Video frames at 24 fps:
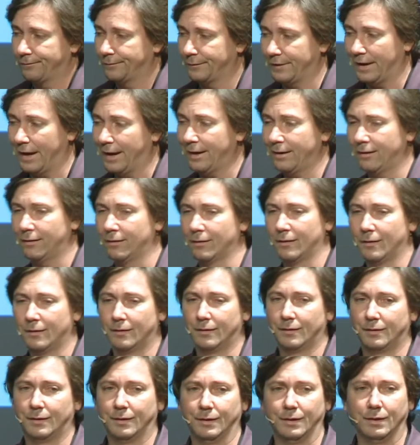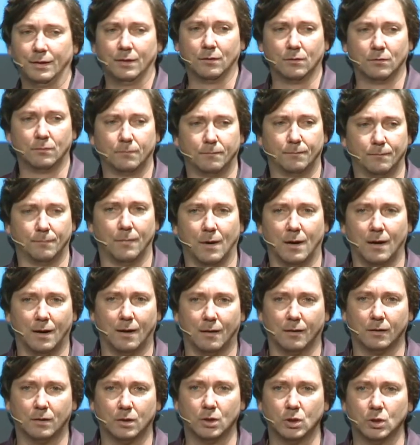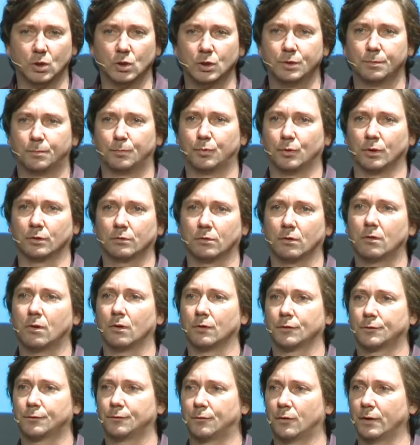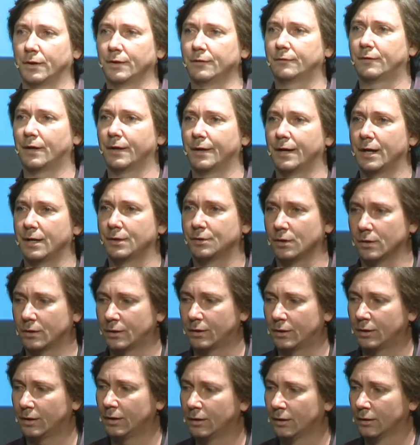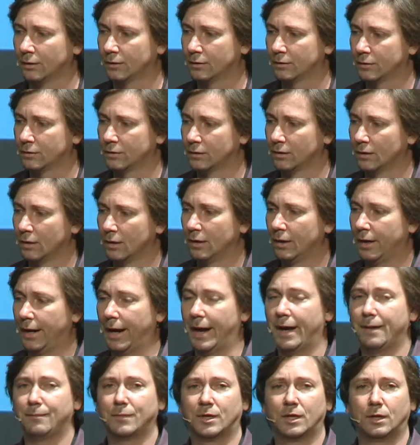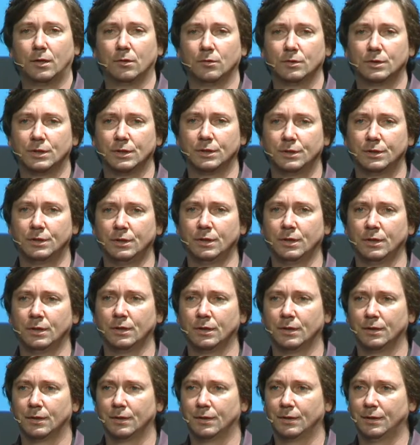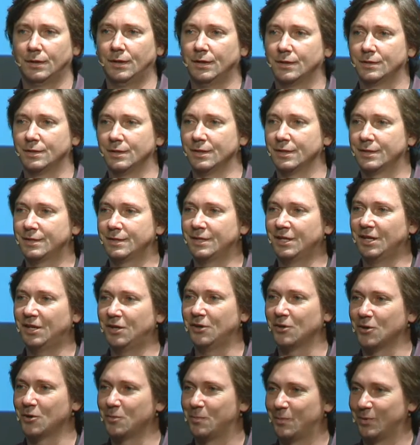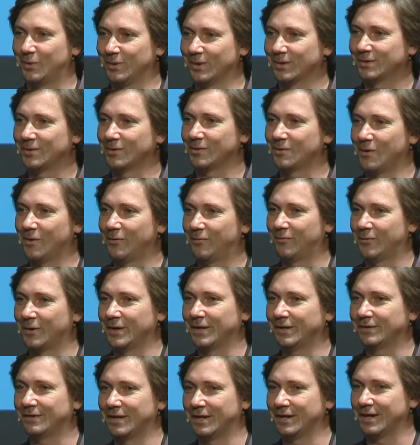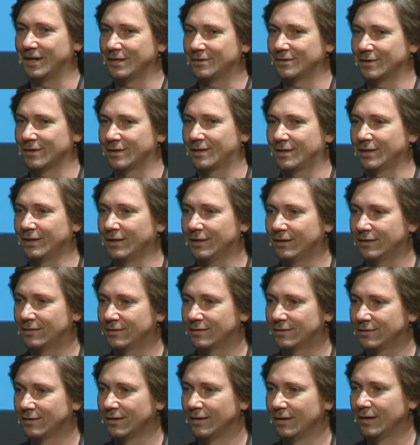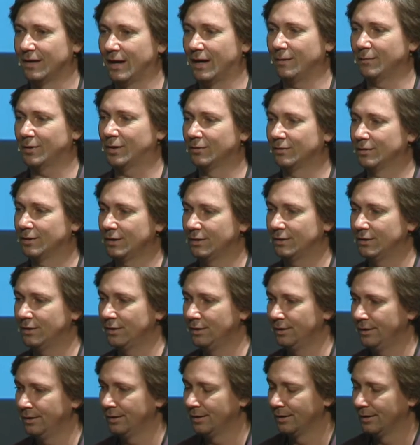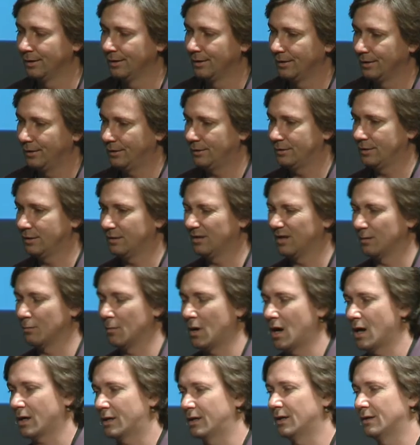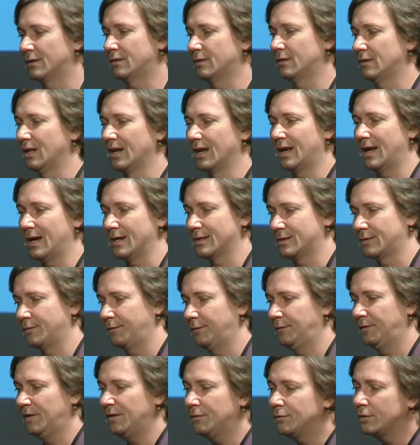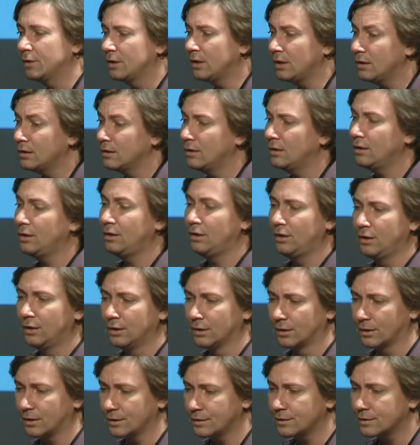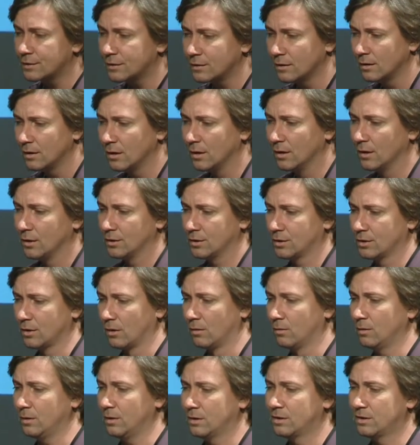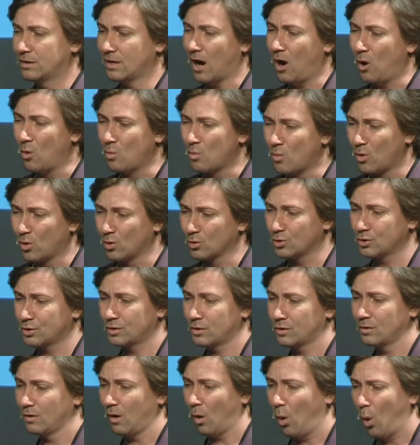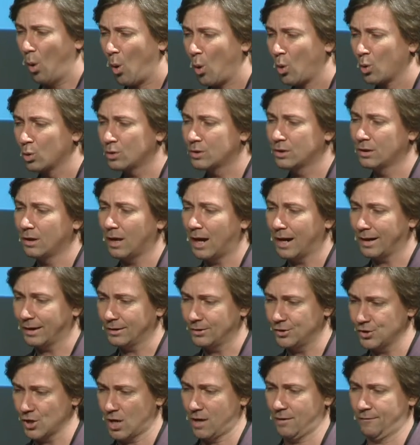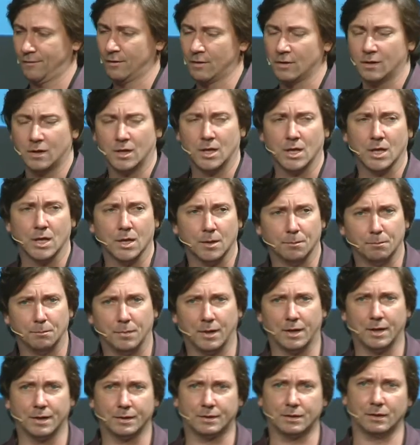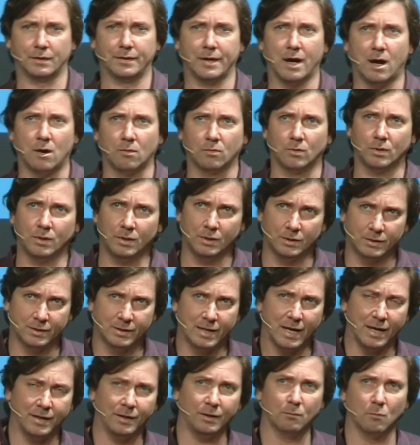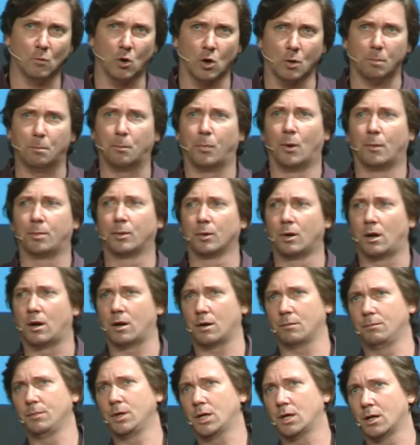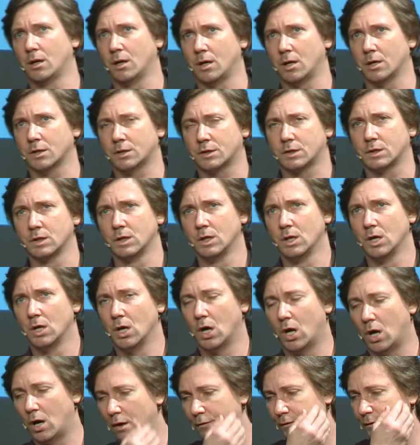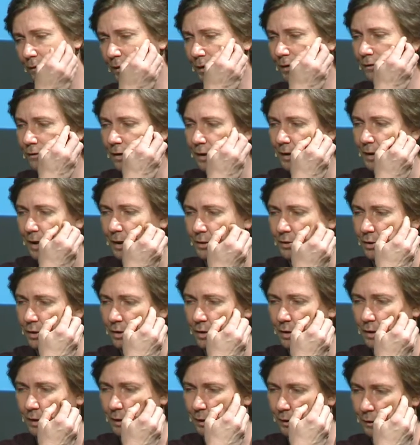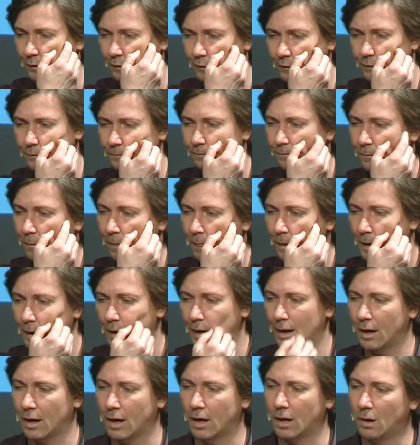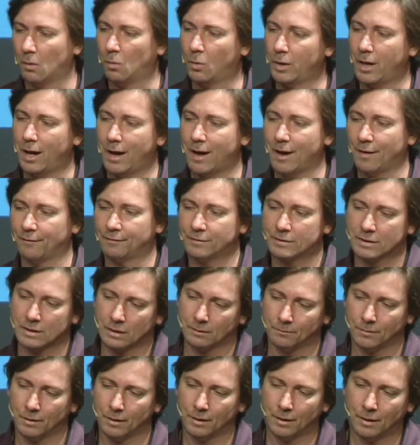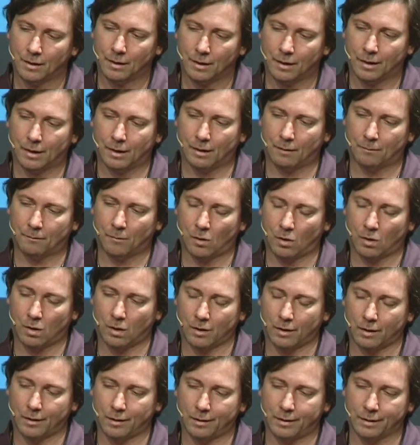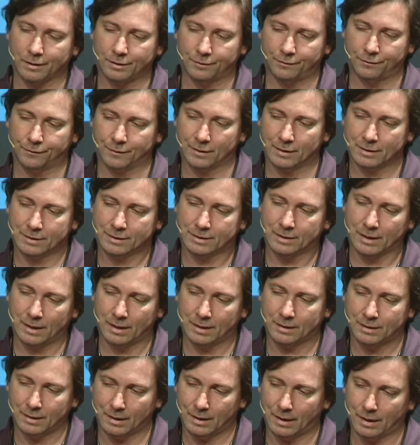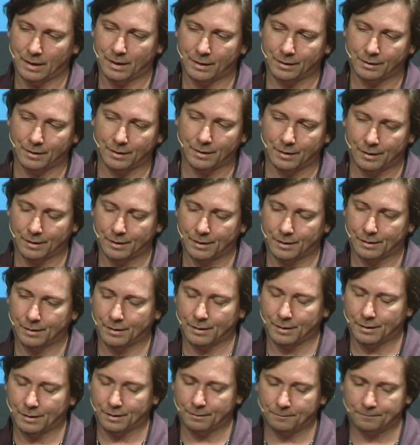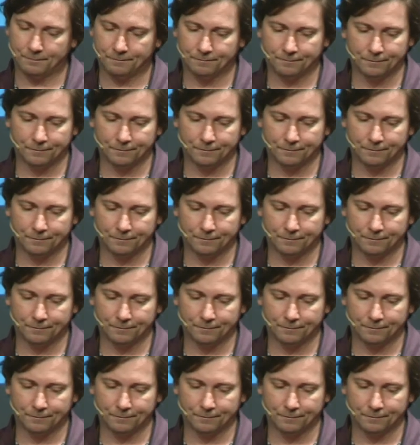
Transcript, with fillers: 10 new uh, good protocols for Internet of Things. MQTT is the senior protocol for Internet of Things. MQTT is in the market the last 15 years, so it's almost old like Java, but now it's getting more popular because of Internet of Things. Uh, we have some more advanced and uh, uh,